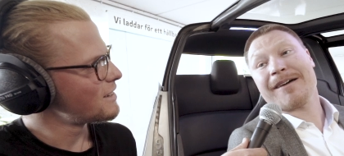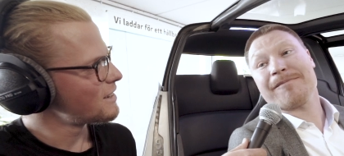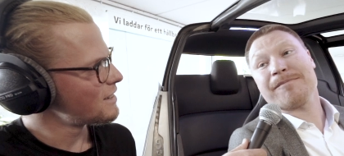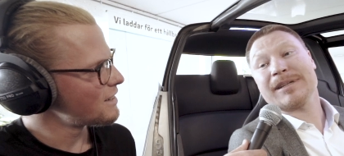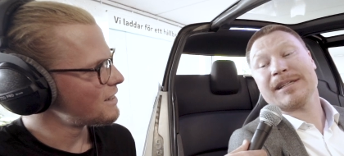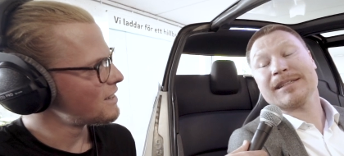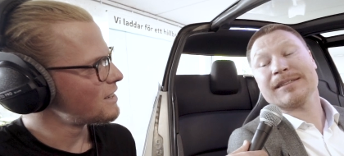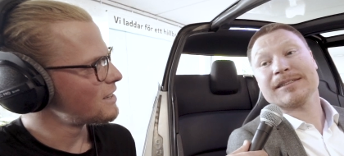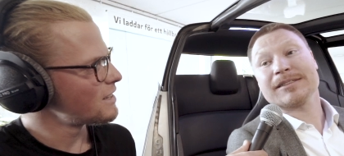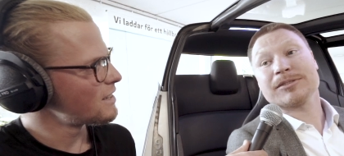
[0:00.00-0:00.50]
Speaker 1: I've
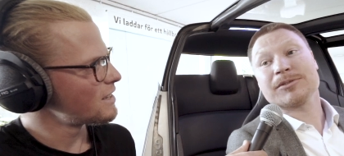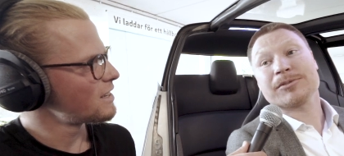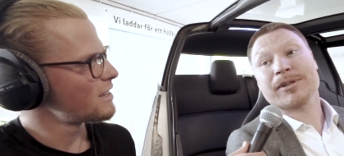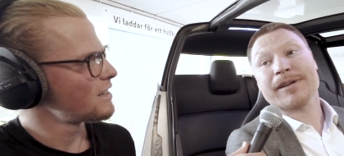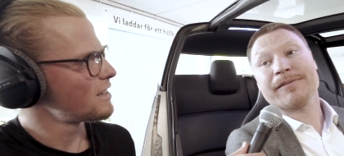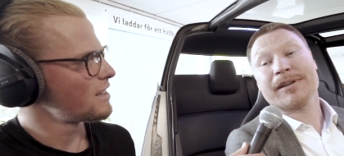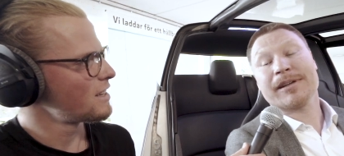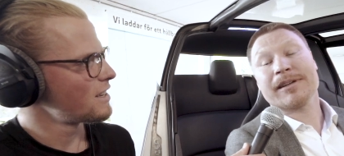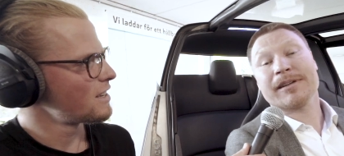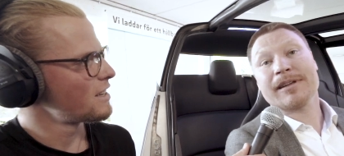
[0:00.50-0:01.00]
been
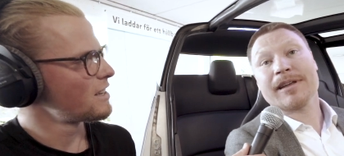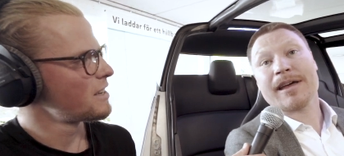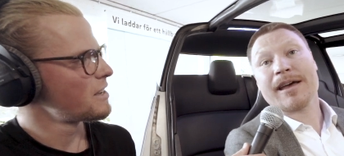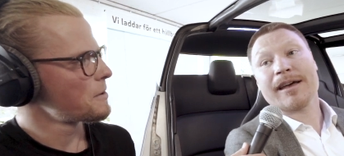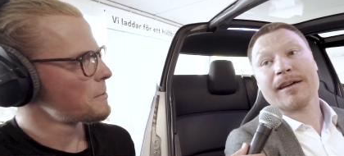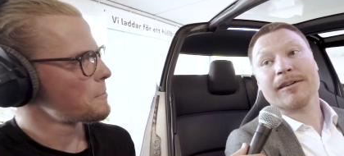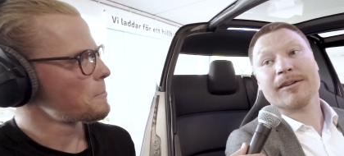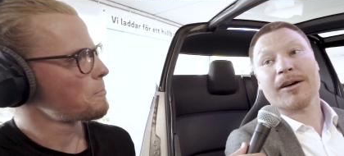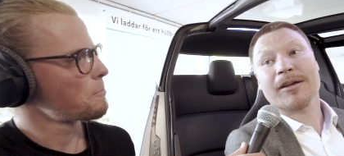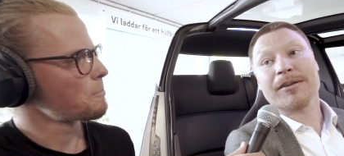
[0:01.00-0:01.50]
driven
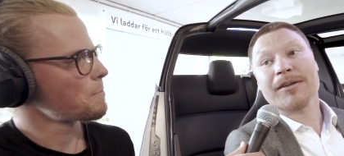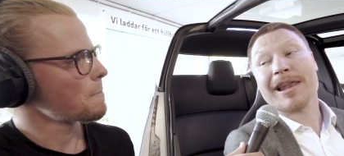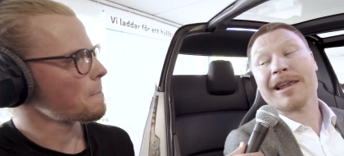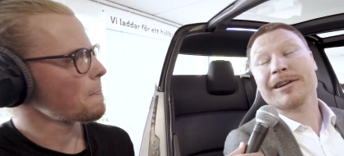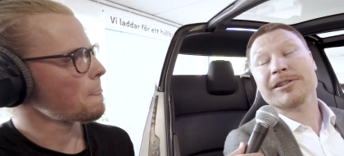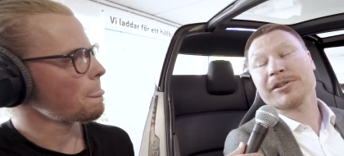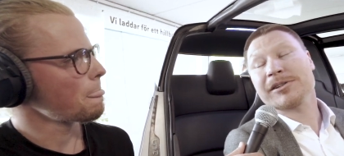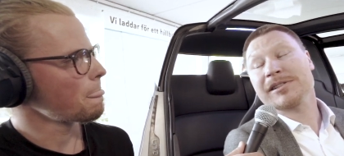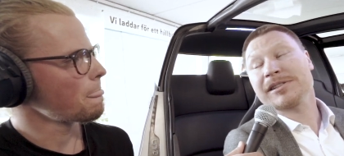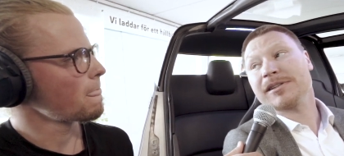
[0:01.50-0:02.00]
on
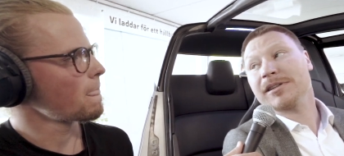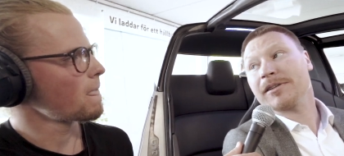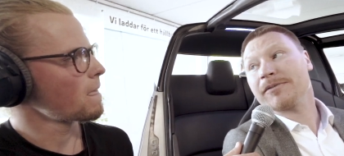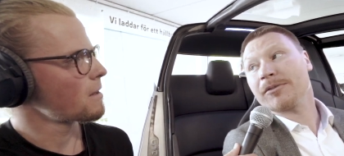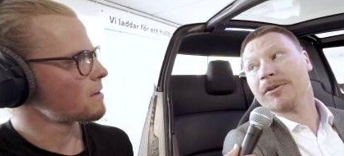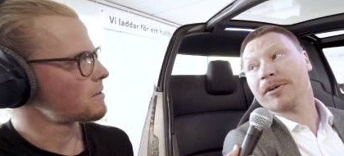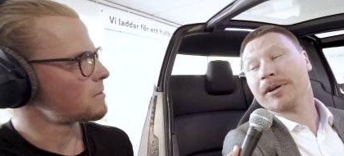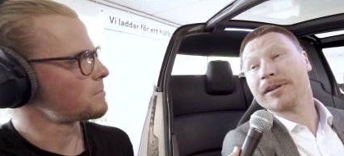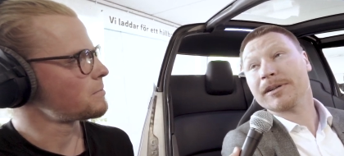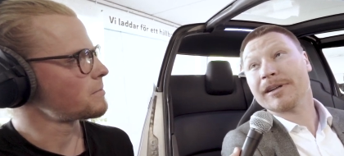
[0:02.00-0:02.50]
electricity
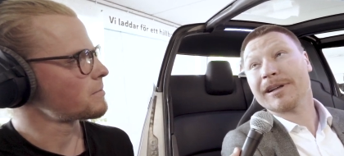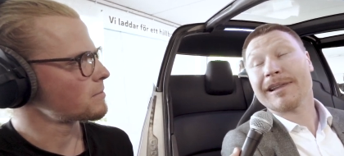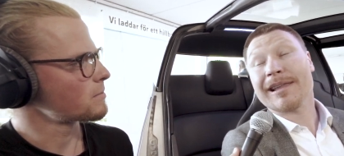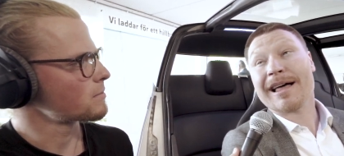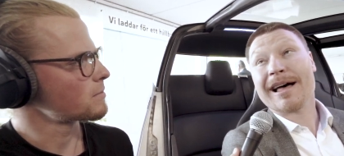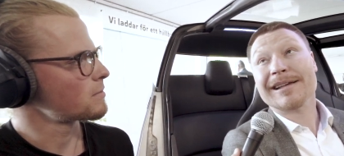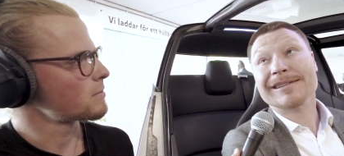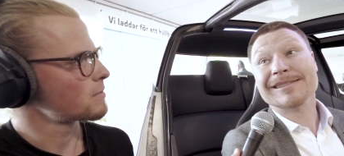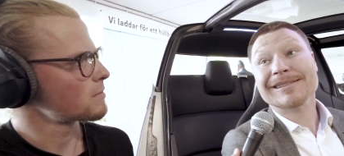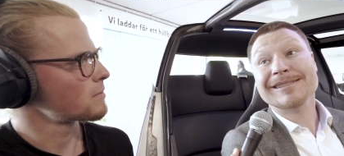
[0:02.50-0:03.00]
for the
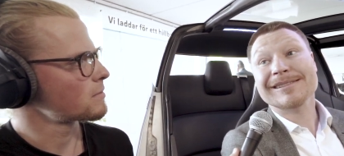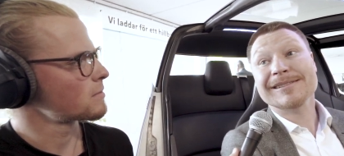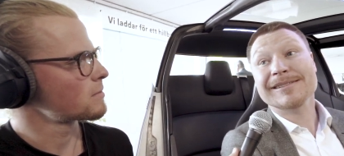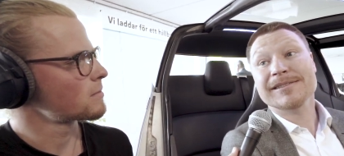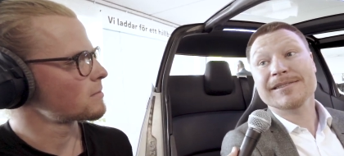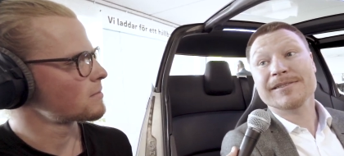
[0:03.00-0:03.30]
last